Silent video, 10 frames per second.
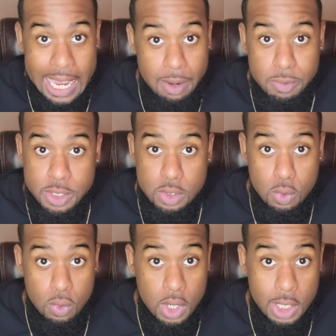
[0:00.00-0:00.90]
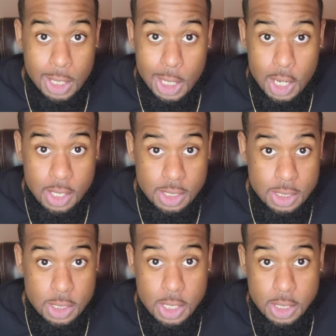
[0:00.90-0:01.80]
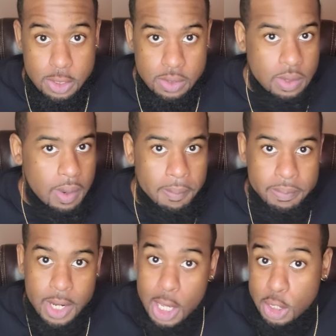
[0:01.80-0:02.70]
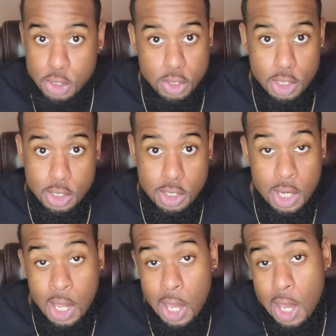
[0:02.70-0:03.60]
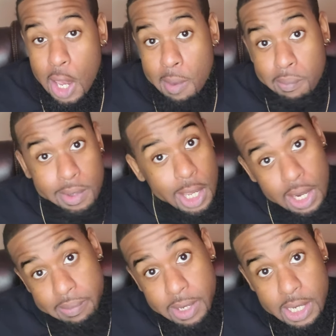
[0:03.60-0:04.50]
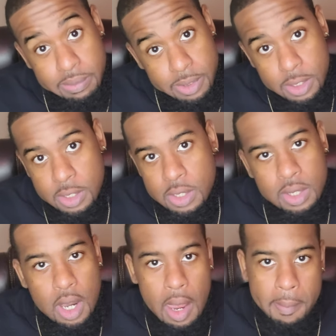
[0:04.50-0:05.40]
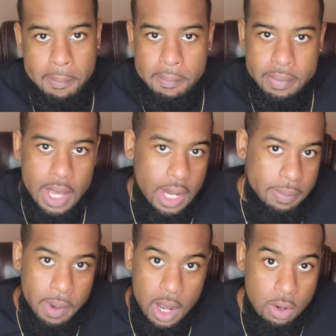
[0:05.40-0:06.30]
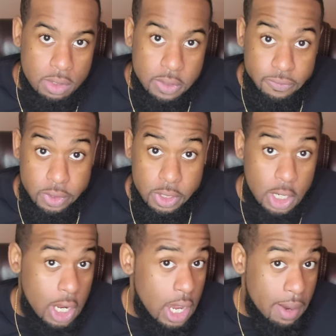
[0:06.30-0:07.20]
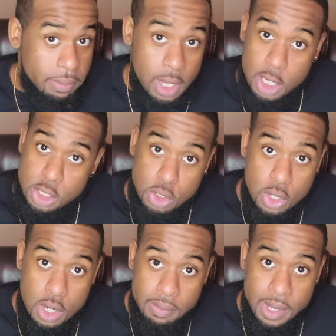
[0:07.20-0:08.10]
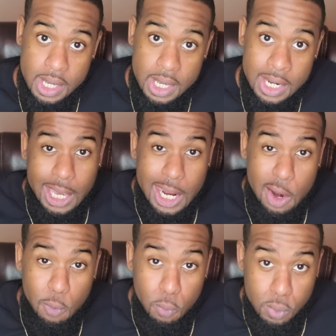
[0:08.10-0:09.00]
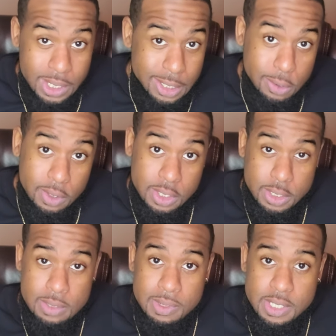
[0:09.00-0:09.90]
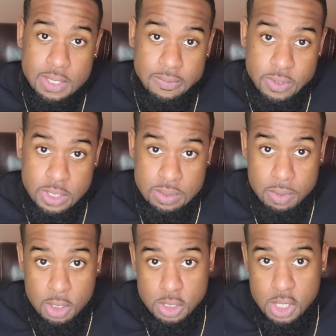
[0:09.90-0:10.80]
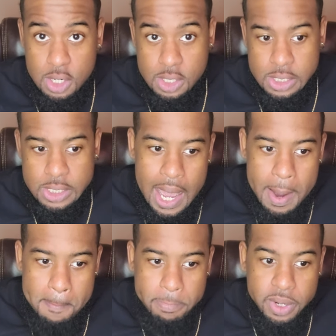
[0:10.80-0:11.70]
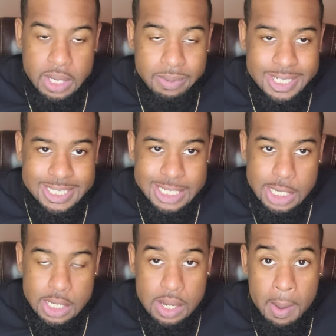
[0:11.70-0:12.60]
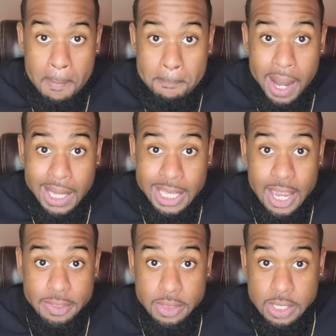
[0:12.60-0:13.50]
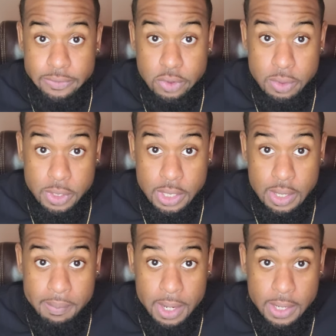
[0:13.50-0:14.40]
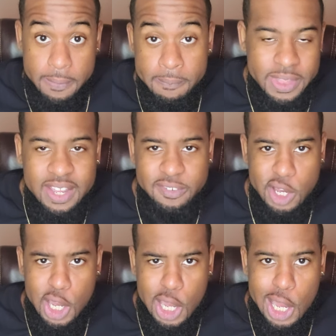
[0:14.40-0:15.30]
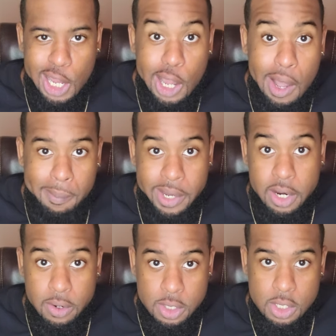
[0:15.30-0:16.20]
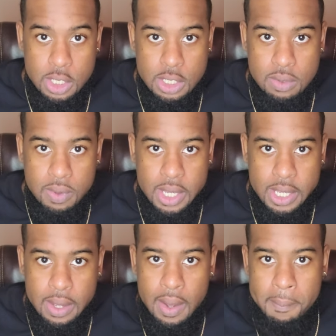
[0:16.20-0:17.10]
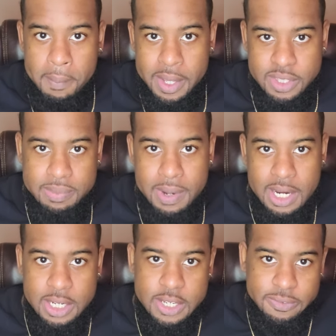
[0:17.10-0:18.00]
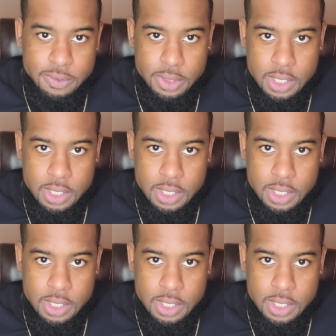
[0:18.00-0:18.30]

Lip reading: I'm just a regular guy just like you. I'm not a trainer. I'm not a bodybuilder. I'm not a power lifter. I'm not a strong man. And I really don't consider myself as a martial artist. I'm pretty much a polyathlete, if you really think about it. Thinking about a chimera, in a way, melted upon a different